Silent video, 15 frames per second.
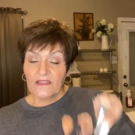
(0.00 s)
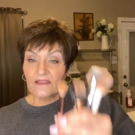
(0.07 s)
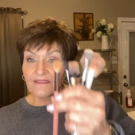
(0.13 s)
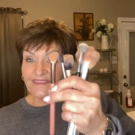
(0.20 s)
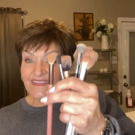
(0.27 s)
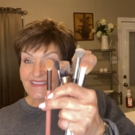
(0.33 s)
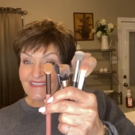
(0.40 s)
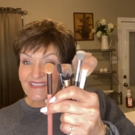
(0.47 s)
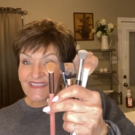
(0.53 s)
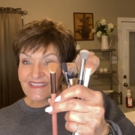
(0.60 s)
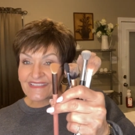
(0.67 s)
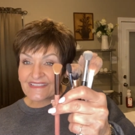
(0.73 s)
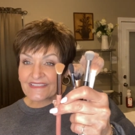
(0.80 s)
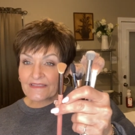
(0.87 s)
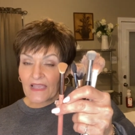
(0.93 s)
This
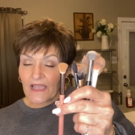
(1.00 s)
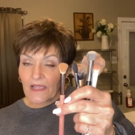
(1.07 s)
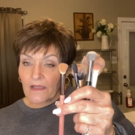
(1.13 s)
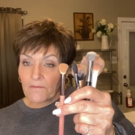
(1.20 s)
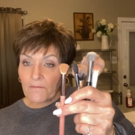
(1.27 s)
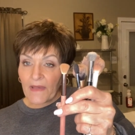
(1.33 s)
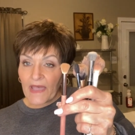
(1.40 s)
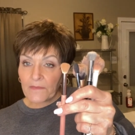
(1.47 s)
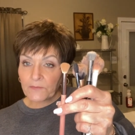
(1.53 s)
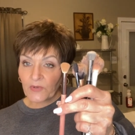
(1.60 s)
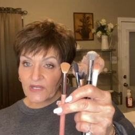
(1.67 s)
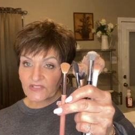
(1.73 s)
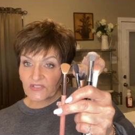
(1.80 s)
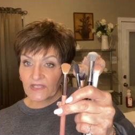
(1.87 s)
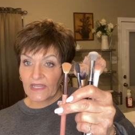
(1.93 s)
is my
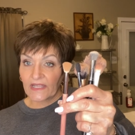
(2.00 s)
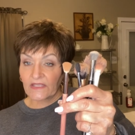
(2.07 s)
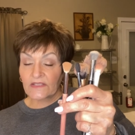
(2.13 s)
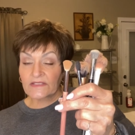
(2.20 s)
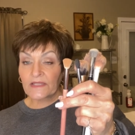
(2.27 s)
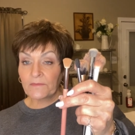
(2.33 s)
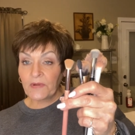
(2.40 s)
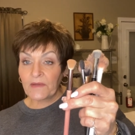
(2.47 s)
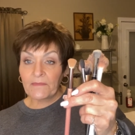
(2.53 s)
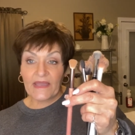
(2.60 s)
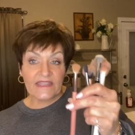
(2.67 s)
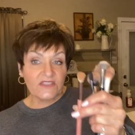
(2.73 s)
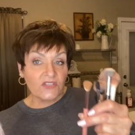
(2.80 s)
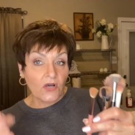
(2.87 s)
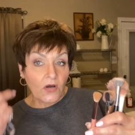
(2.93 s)
brush that I usually put my
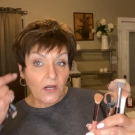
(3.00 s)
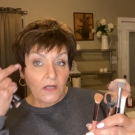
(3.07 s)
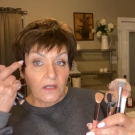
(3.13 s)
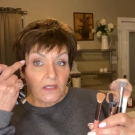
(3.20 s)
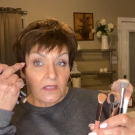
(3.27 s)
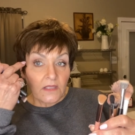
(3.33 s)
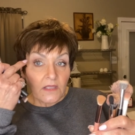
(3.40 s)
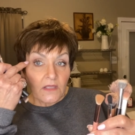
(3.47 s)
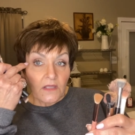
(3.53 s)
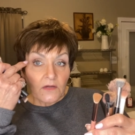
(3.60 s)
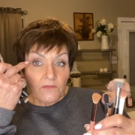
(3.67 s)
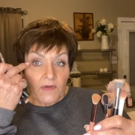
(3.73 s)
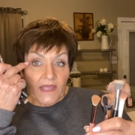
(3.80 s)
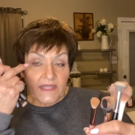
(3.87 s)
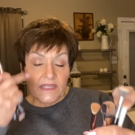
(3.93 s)
dark
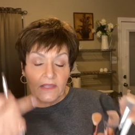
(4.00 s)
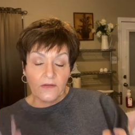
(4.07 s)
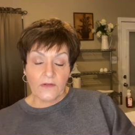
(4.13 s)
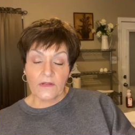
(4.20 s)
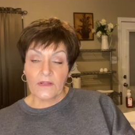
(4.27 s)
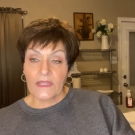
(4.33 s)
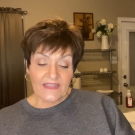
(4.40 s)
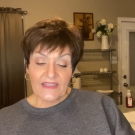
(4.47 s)
right here.